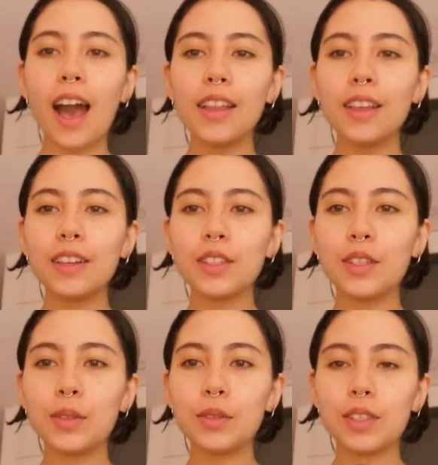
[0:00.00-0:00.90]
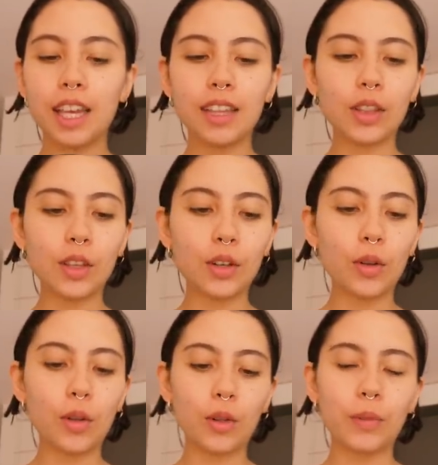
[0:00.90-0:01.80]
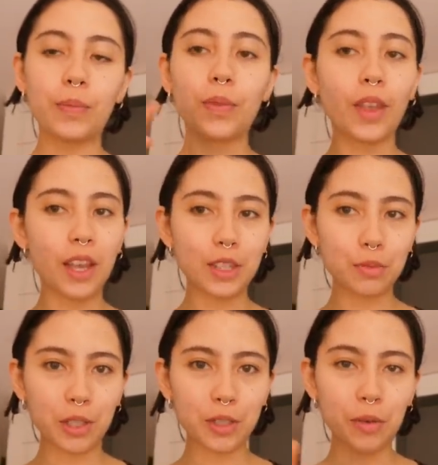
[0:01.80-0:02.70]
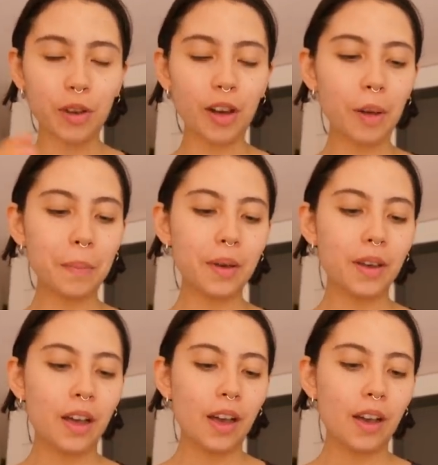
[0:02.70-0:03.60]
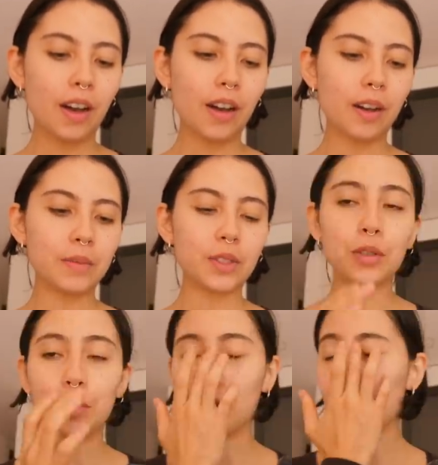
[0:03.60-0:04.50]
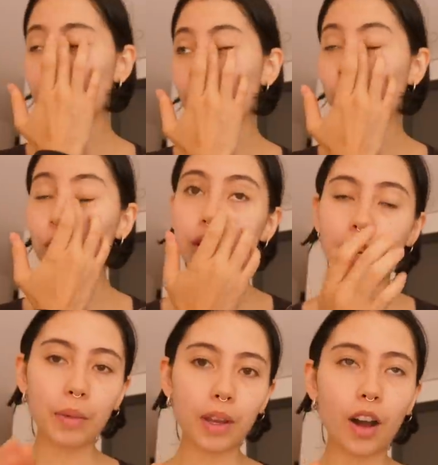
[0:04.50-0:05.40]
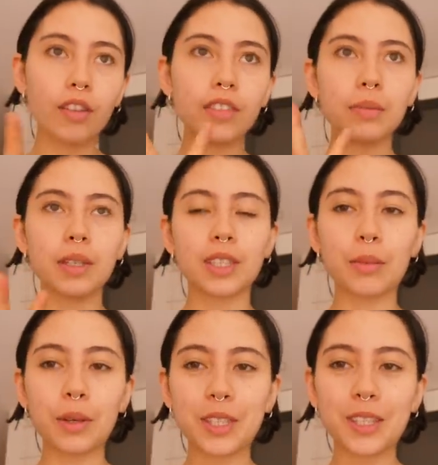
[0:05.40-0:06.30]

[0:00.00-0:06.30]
I like to use a little espresso cup um, to like cool down my coffee and mix it with